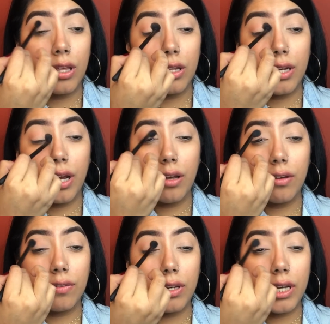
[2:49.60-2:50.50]
Now
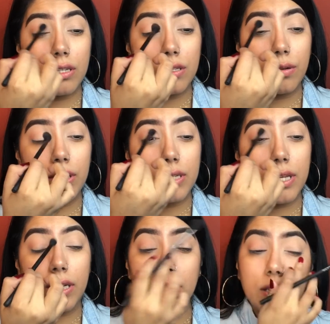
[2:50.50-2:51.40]
if you guys notice,
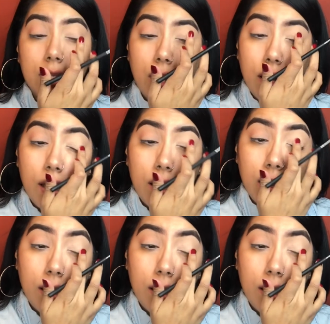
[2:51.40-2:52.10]
I did not